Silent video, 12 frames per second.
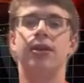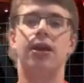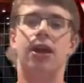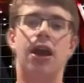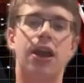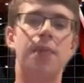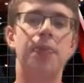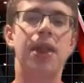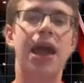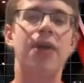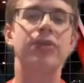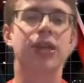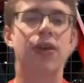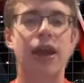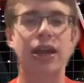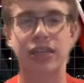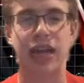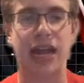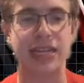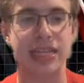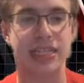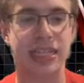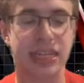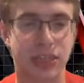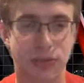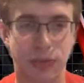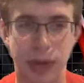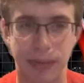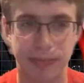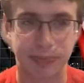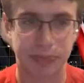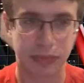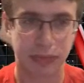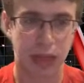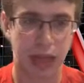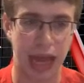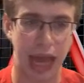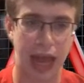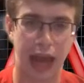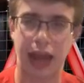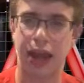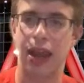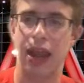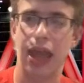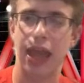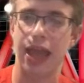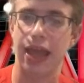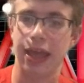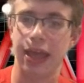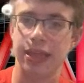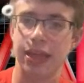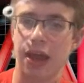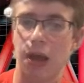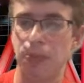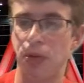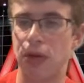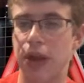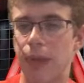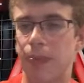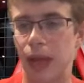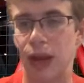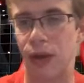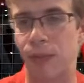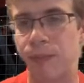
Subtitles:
A couple hours ago, actually, I did see this tweet, and here I'll pull it up here.